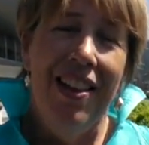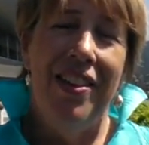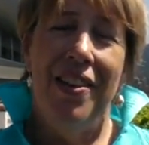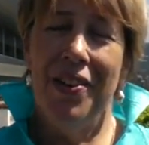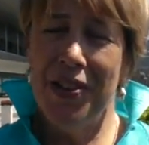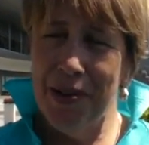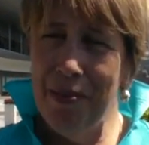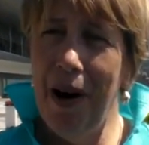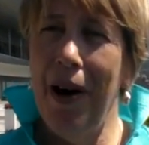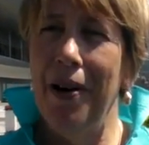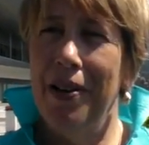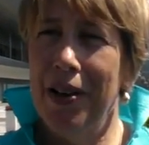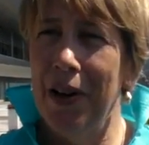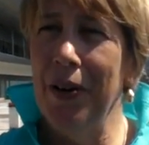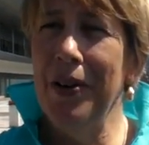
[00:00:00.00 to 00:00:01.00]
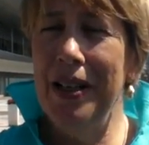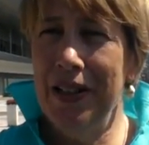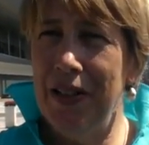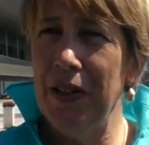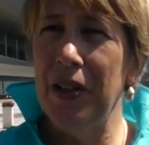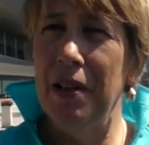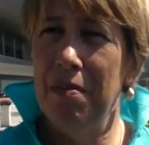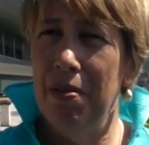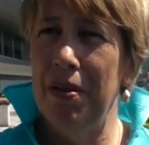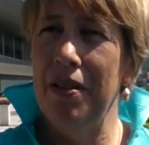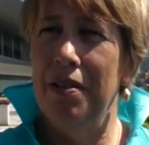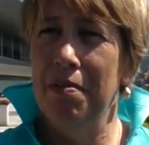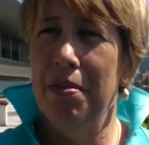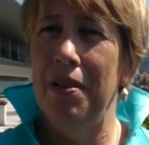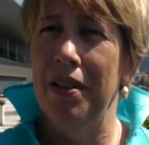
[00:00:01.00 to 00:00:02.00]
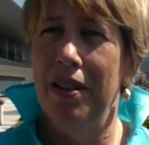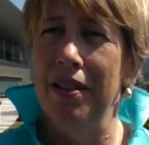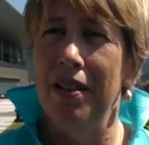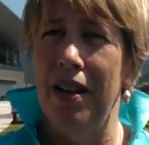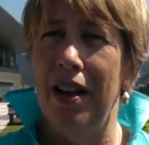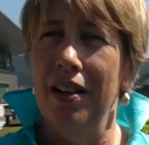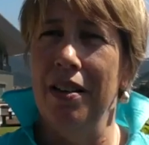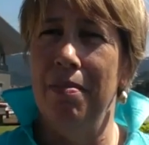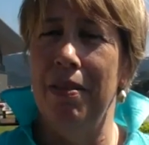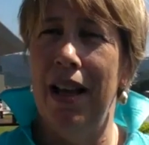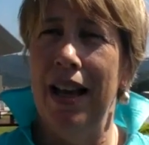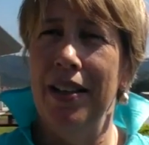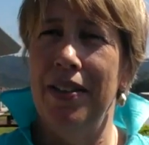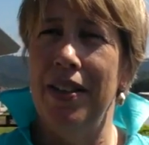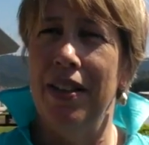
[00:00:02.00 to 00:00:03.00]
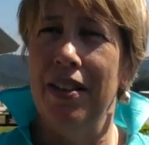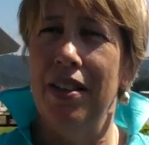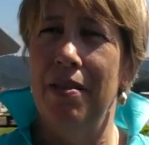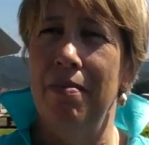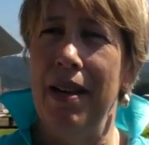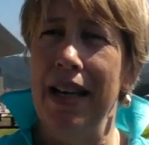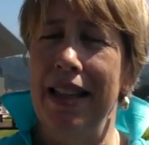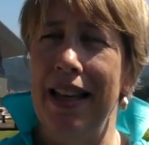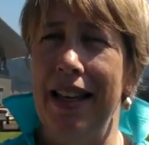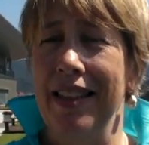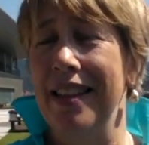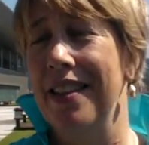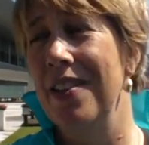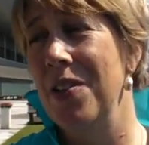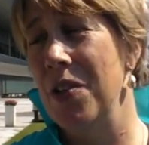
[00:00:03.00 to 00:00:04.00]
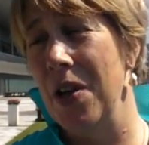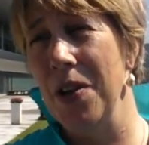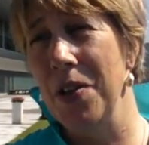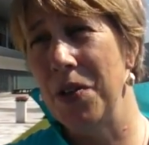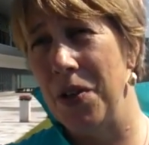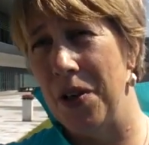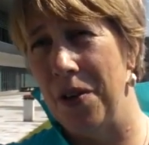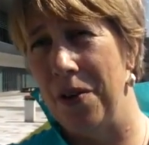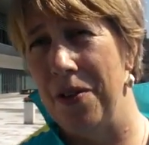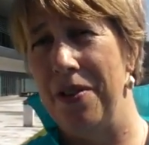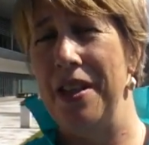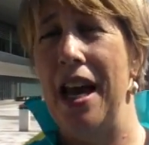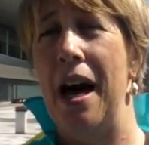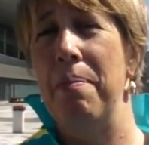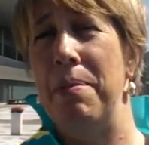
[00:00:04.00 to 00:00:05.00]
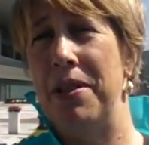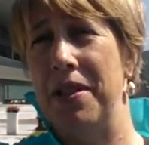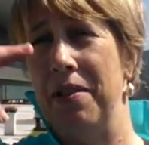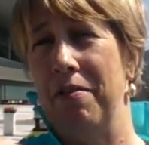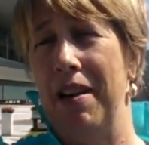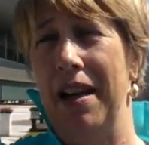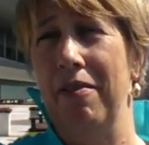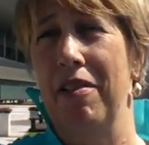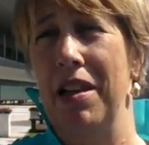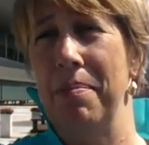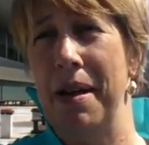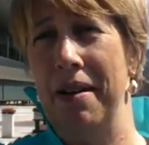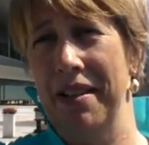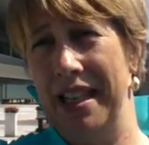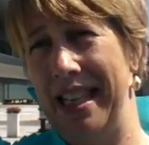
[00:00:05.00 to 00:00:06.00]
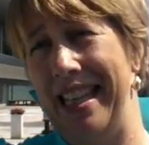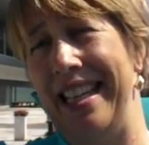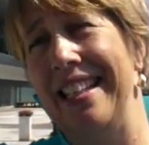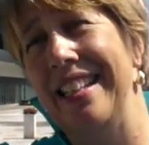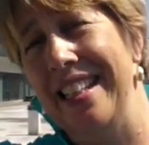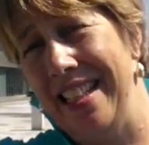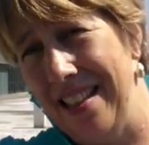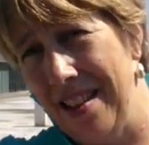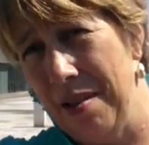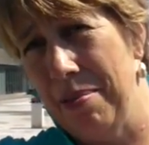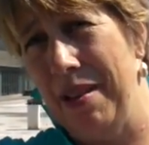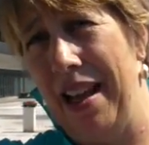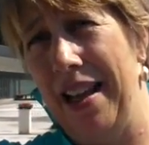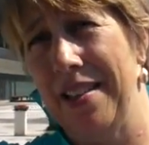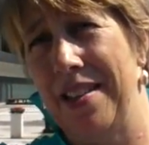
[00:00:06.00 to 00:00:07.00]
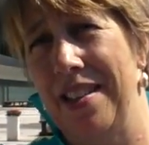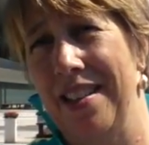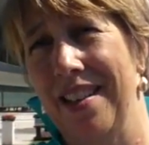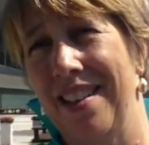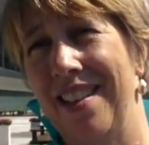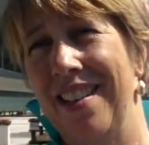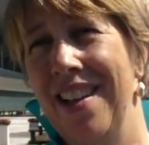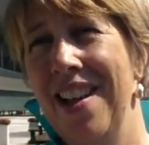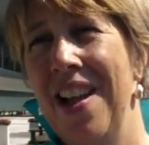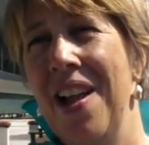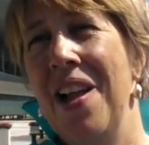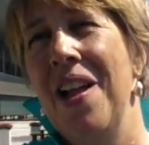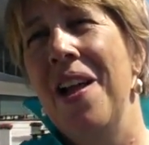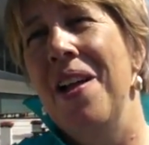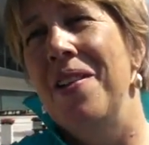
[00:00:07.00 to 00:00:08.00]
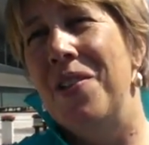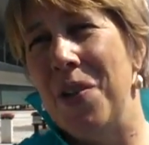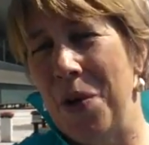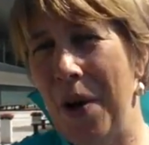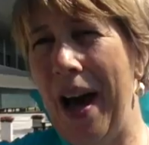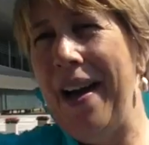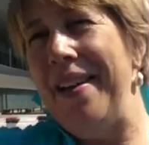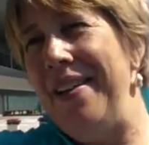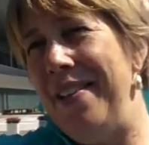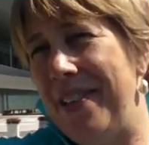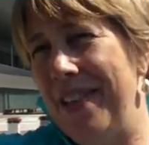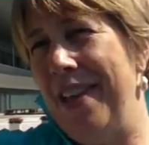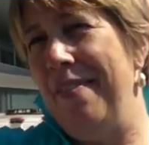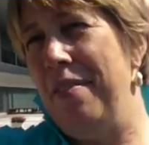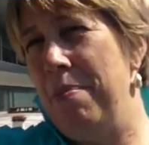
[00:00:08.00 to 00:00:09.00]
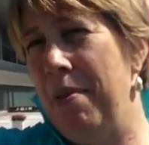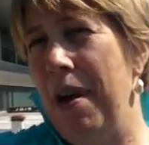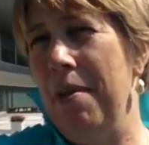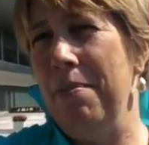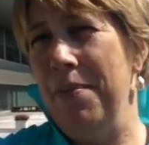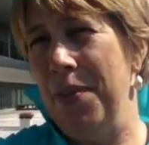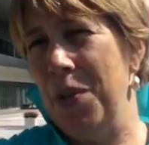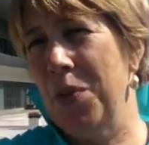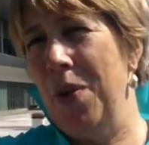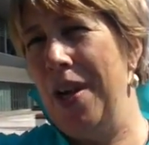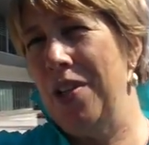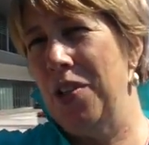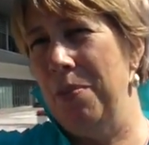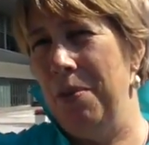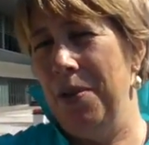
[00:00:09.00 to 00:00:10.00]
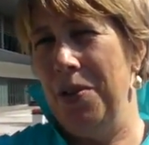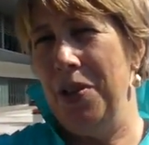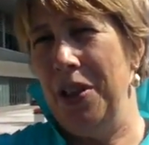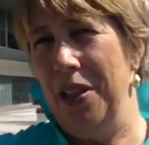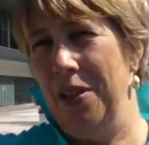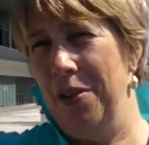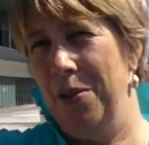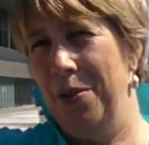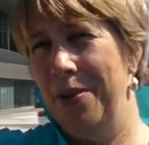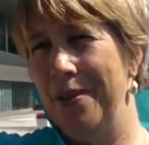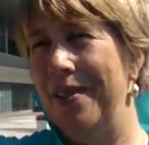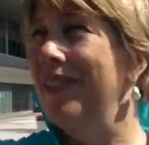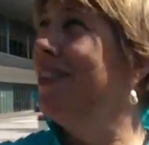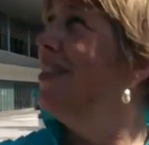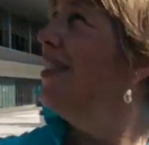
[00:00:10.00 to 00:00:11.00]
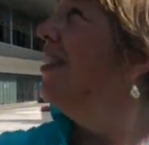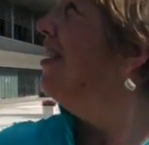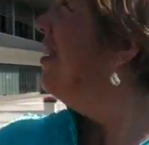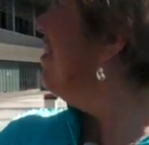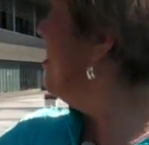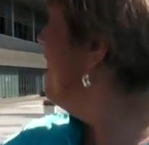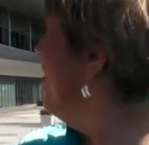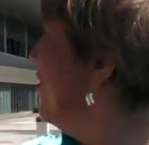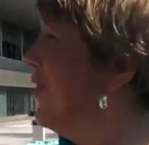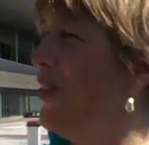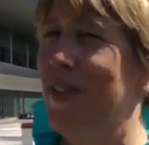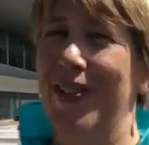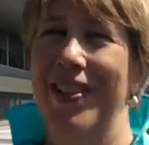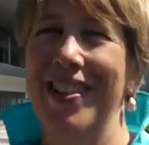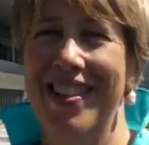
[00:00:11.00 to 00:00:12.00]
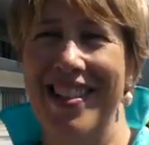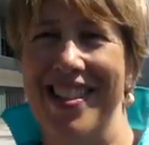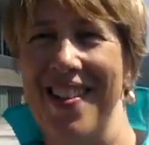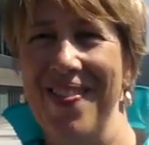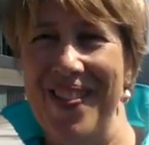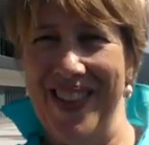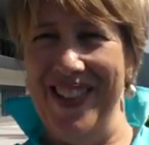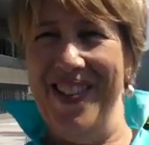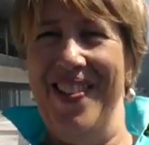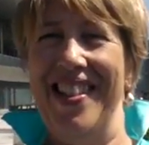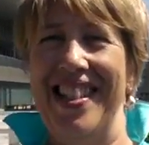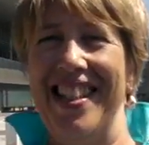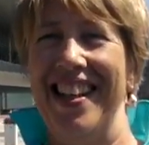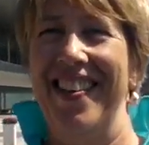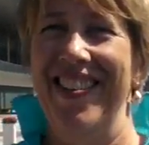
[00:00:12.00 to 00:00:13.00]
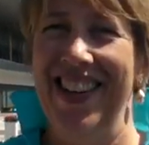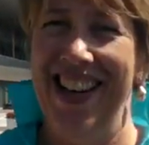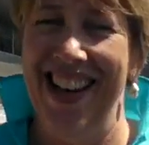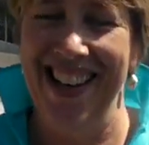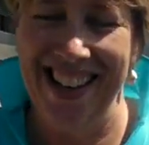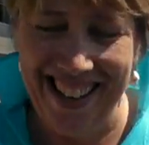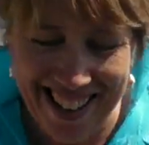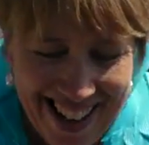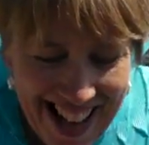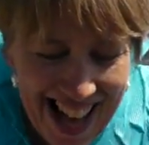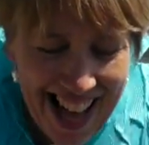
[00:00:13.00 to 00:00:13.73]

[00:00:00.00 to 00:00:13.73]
There's some hard coatings you can put on the plastic to make that. And then there's also the opposite way. What about healing the plastic? So how do you solve a problem with scratchable? Do you... I think there's something noisy going on here.